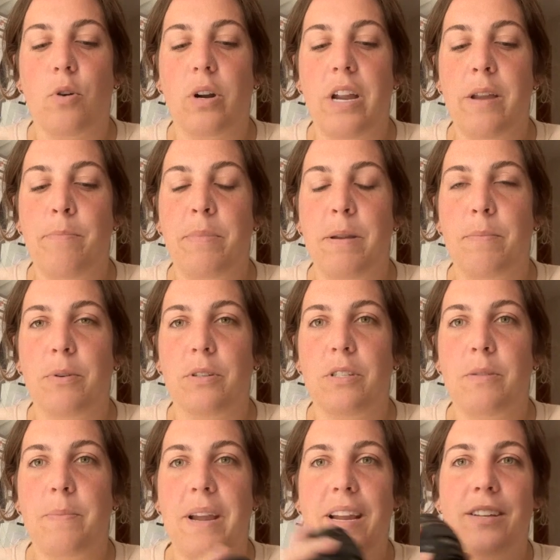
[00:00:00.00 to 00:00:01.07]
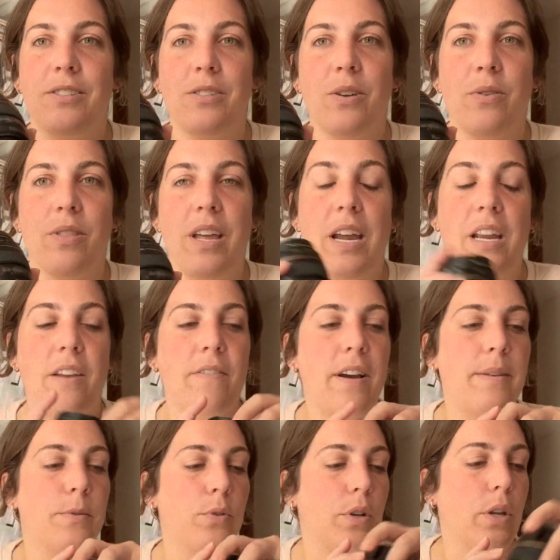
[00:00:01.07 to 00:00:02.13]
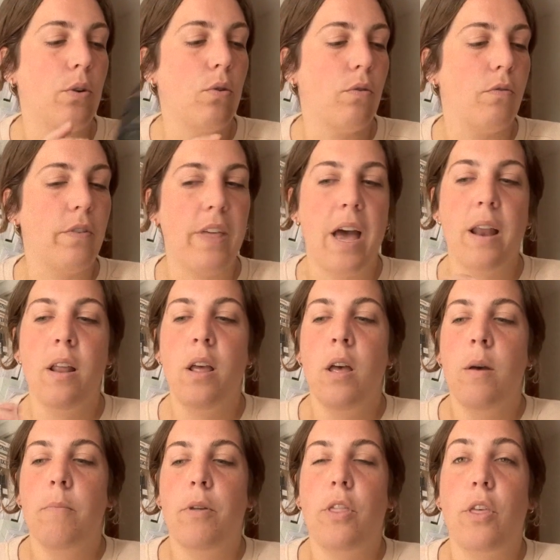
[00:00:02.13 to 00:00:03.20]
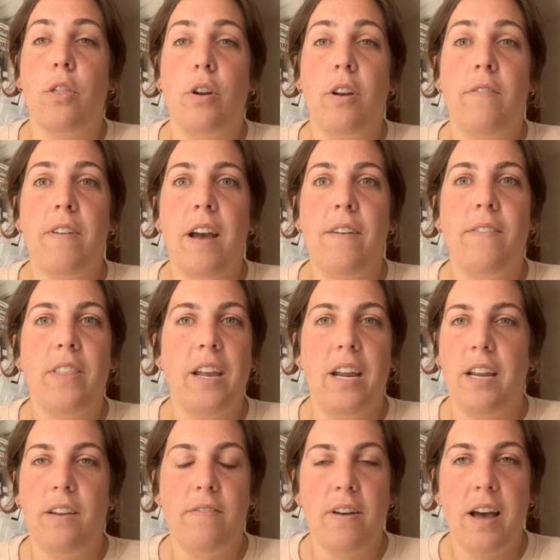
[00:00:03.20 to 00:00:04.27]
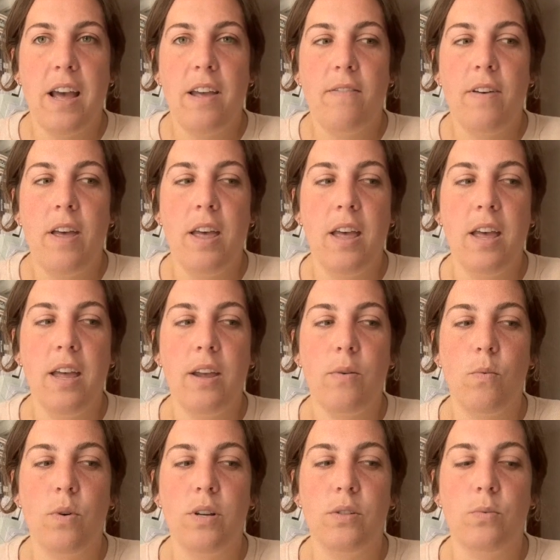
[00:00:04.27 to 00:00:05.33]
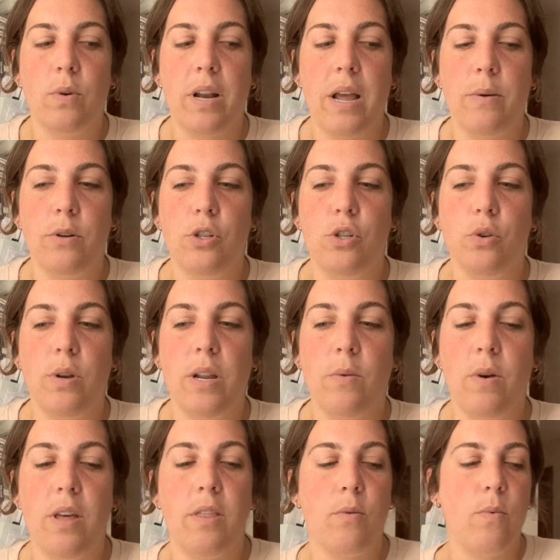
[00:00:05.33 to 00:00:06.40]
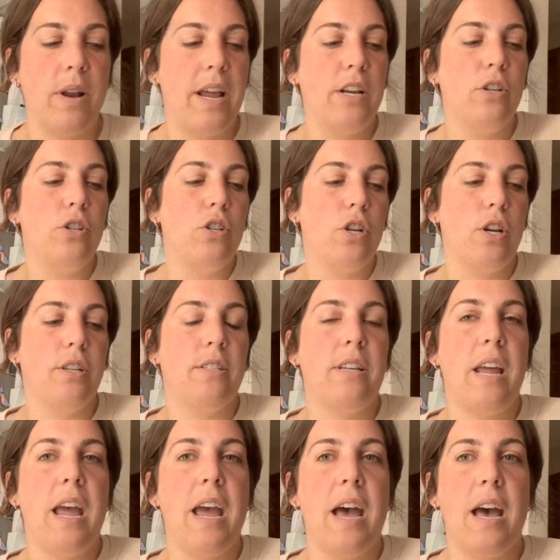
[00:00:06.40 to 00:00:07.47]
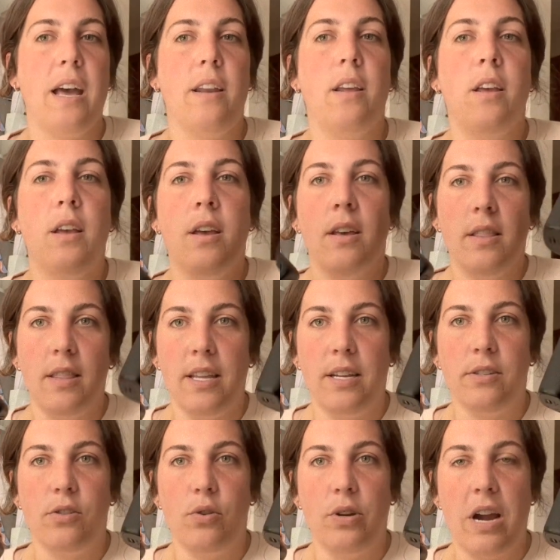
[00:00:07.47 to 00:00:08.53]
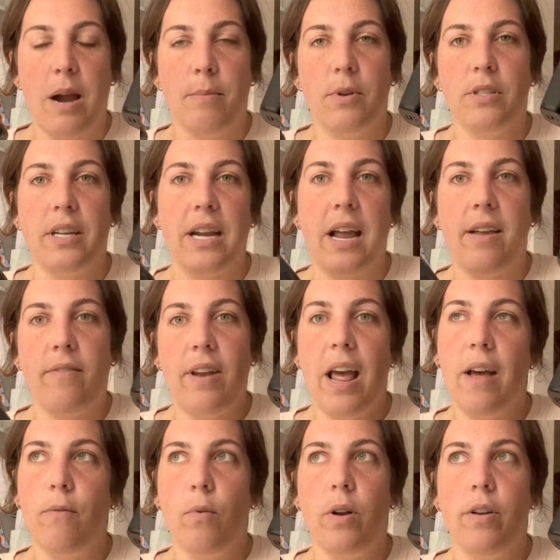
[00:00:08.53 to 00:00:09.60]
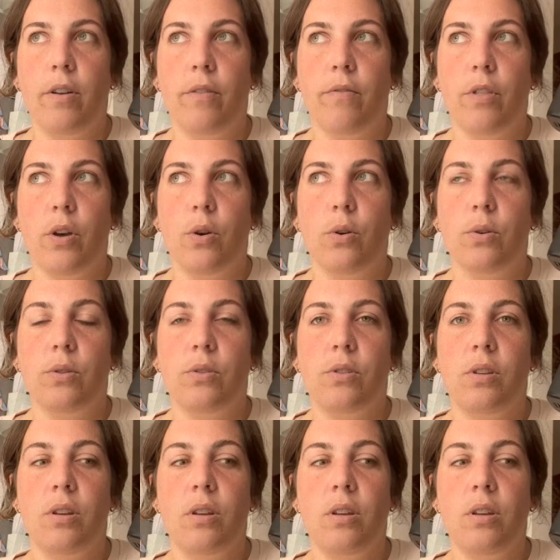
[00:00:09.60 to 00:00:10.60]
in people's space. So the 85 is really cool for that. But the 35 and the 85 was what I was shooting with when I just had these two cameras. Like I have one of those